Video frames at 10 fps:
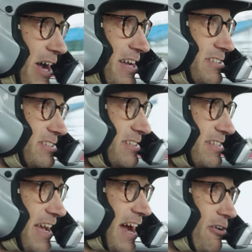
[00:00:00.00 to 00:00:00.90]
ways,
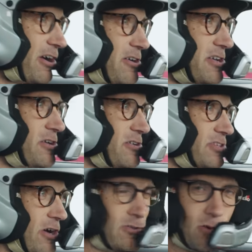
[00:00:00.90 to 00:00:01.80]
the aero, you
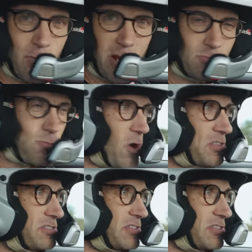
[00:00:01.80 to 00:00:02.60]
don't almost want